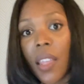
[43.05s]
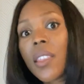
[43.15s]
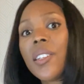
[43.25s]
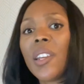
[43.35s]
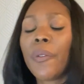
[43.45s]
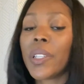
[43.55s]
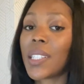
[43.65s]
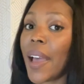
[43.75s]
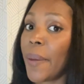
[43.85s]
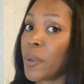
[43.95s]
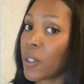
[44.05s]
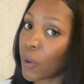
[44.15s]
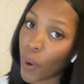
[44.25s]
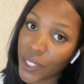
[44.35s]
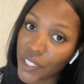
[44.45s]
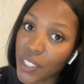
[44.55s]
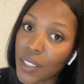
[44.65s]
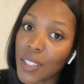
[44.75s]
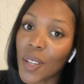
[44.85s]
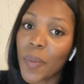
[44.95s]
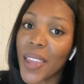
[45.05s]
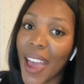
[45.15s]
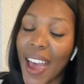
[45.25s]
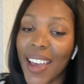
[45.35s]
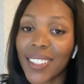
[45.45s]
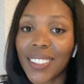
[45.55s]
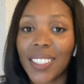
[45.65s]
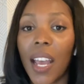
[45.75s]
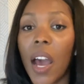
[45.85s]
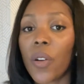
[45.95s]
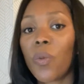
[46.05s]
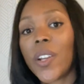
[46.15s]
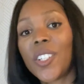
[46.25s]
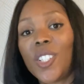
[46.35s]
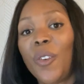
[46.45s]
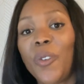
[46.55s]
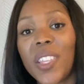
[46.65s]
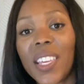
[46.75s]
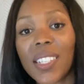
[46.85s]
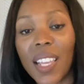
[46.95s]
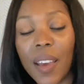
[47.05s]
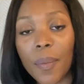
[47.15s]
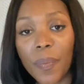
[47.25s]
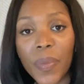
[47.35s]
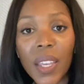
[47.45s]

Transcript: the different types of questions you'll be asked, how to register for the exam.